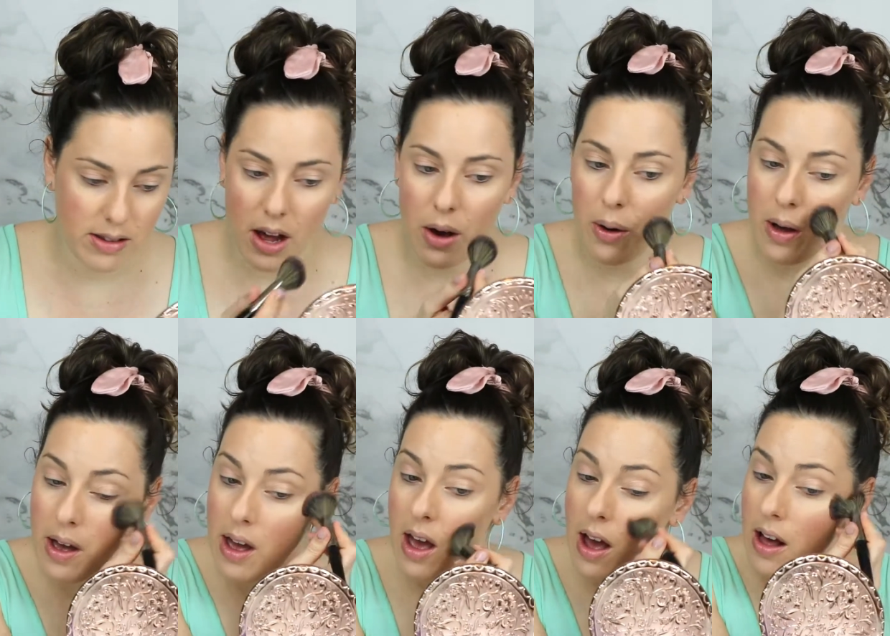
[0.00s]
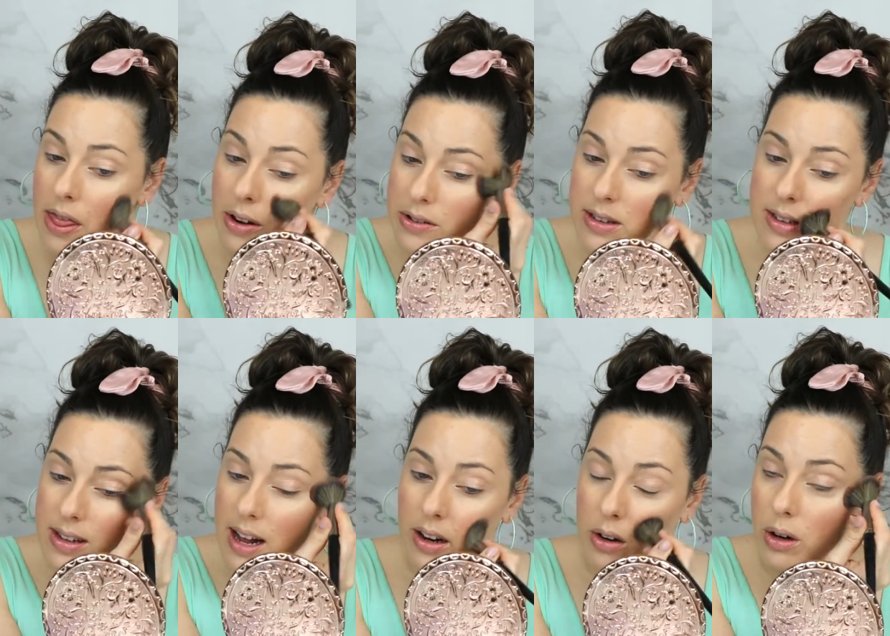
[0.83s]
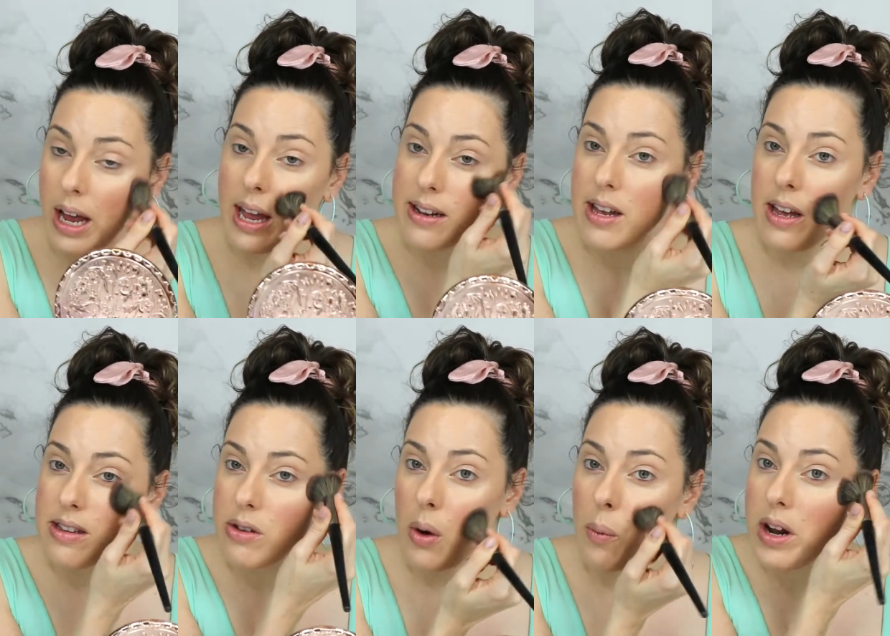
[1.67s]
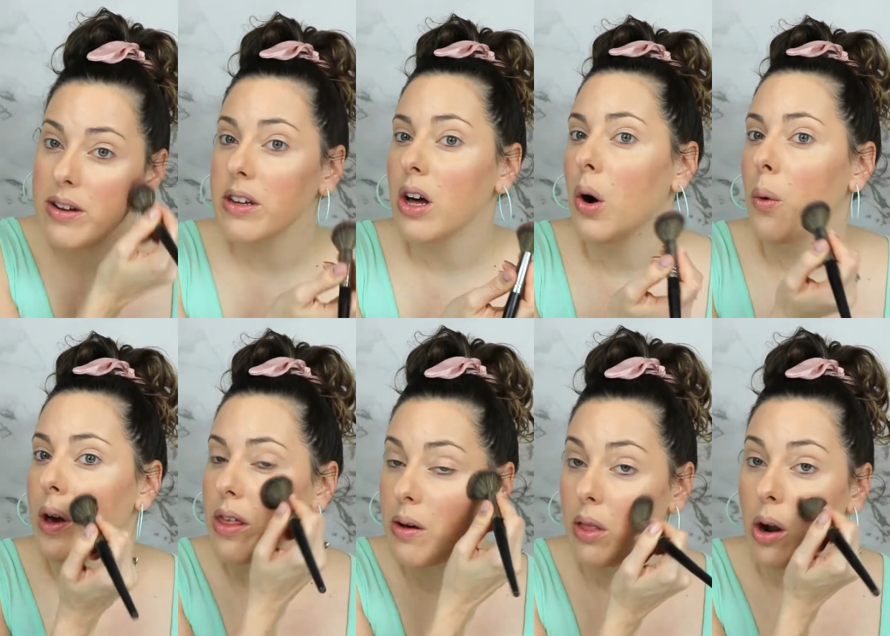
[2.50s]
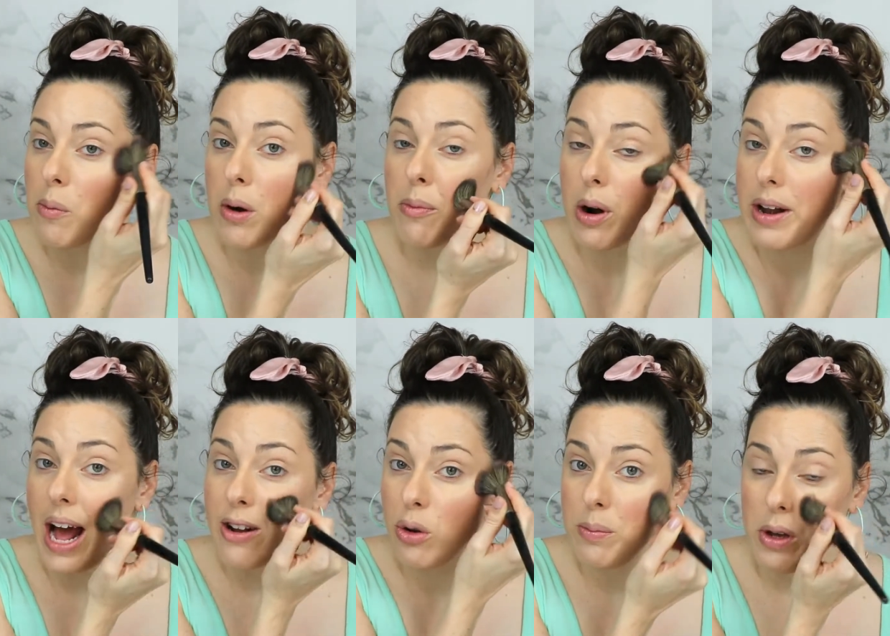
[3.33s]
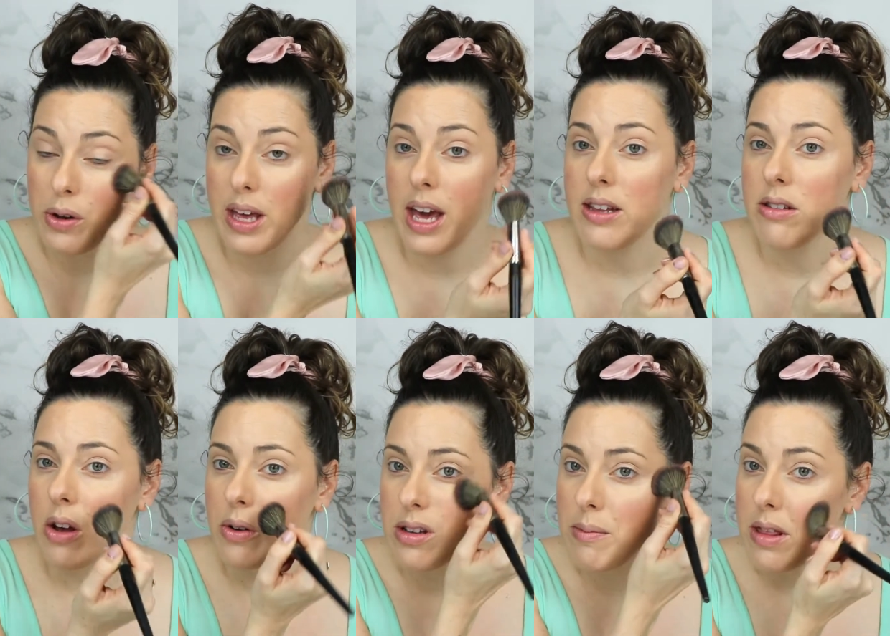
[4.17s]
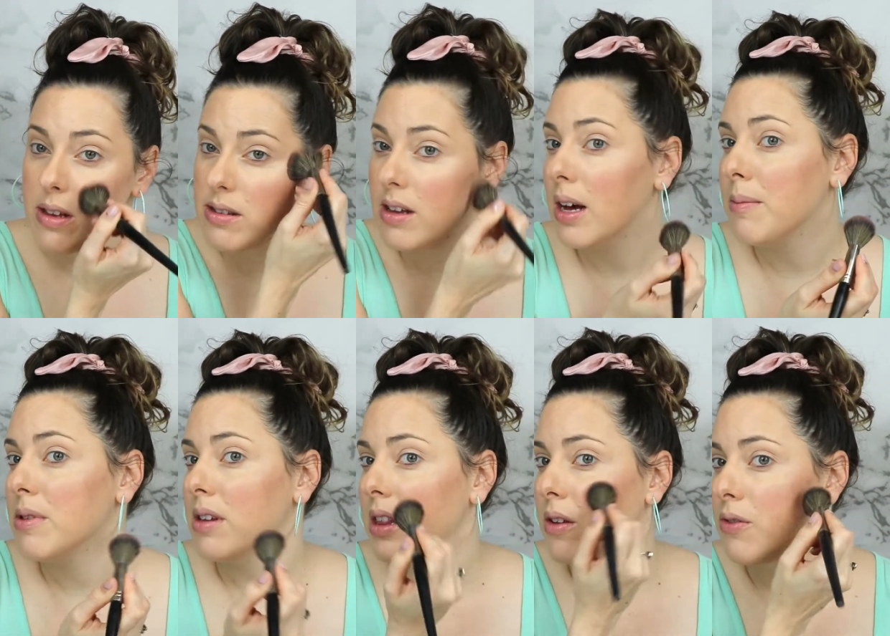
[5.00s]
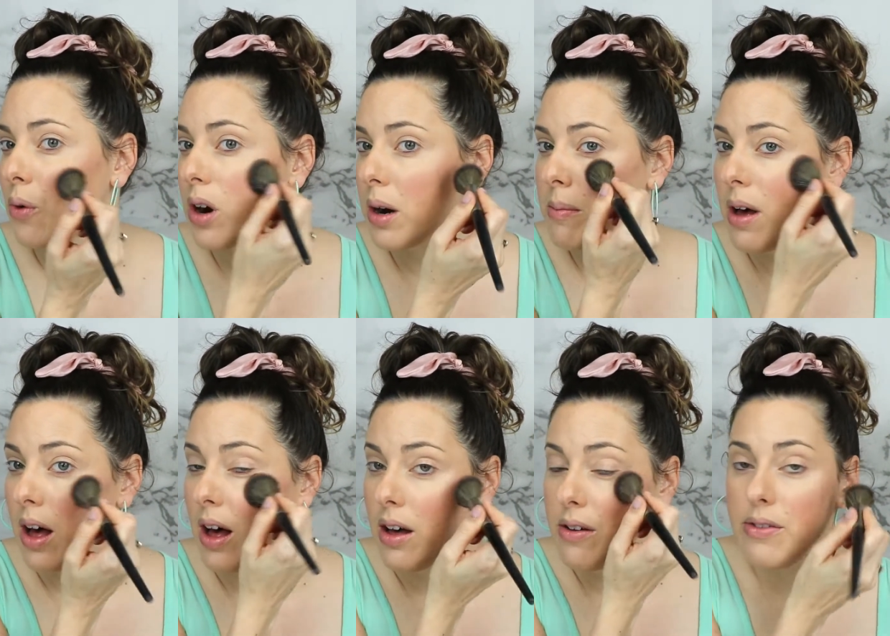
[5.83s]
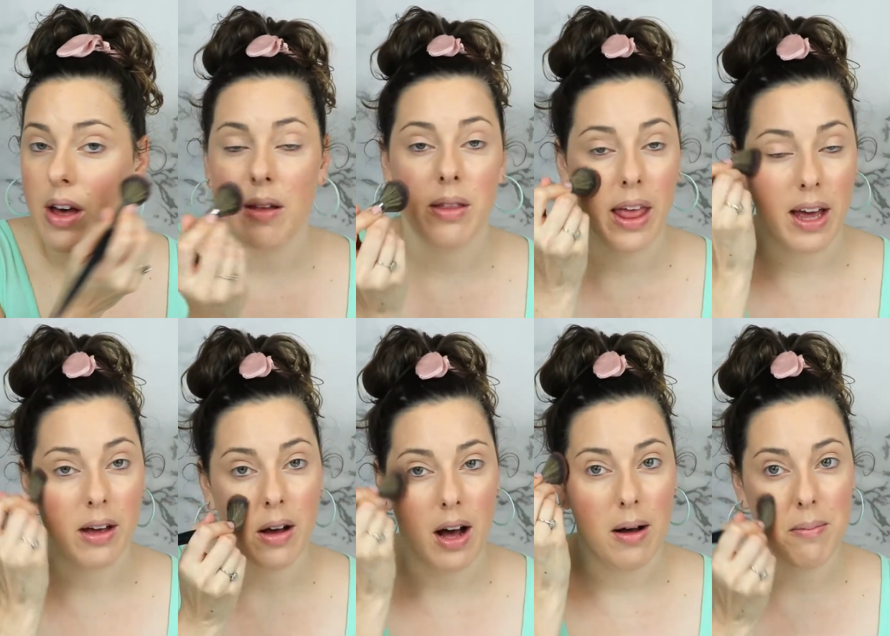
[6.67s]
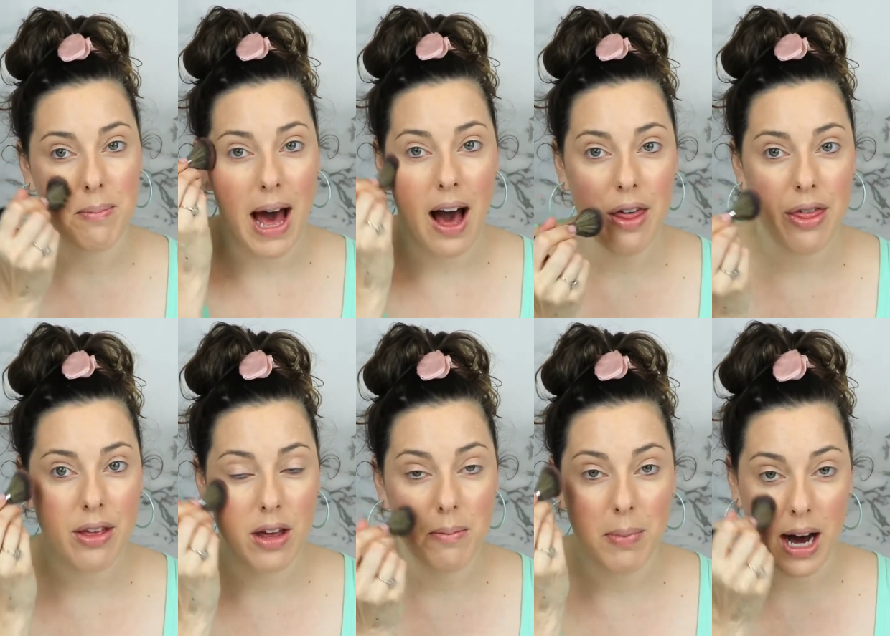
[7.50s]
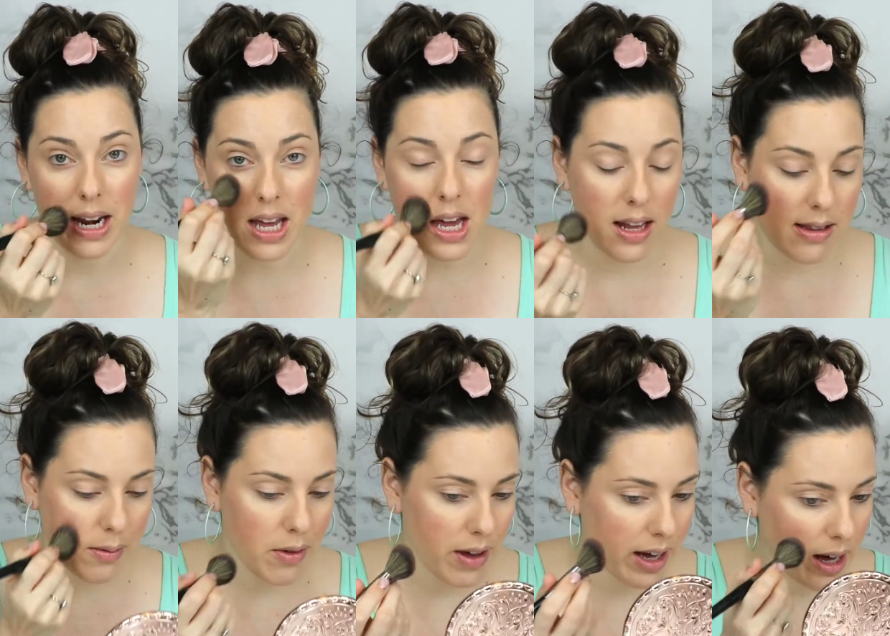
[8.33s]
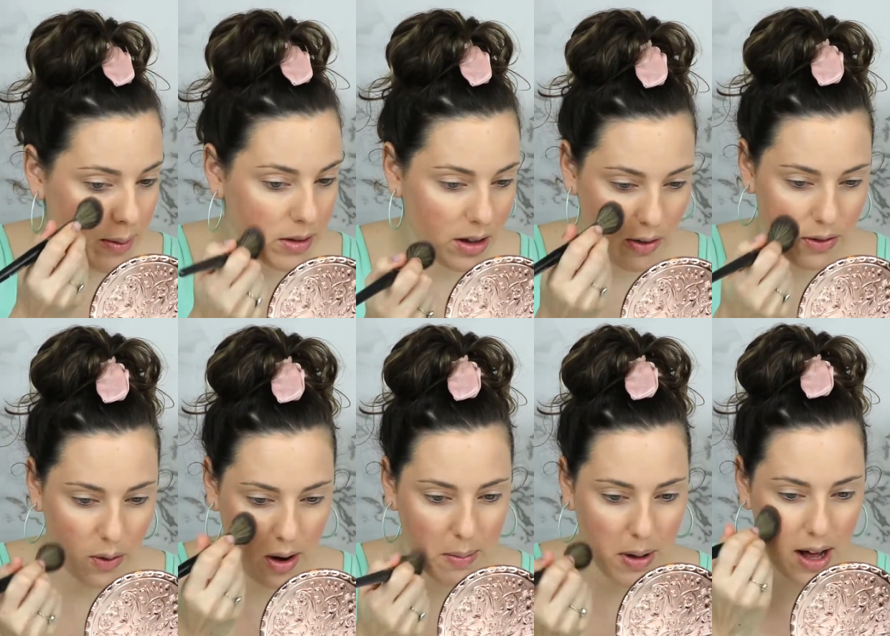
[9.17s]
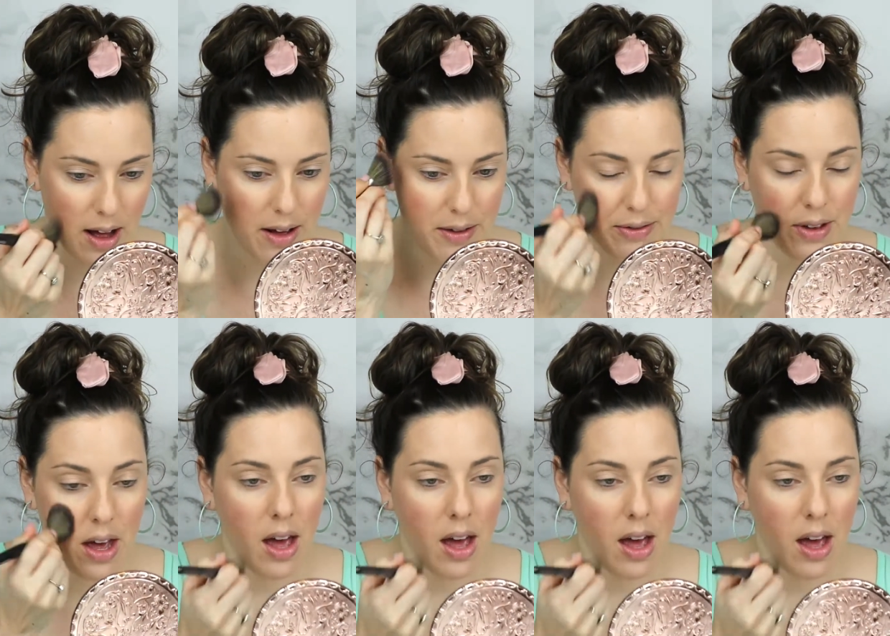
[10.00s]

So they're just not great. And so I wanted to go with a little more natural beauty. And so some of this comes in the form of like bath and body, and some of it comes in the form of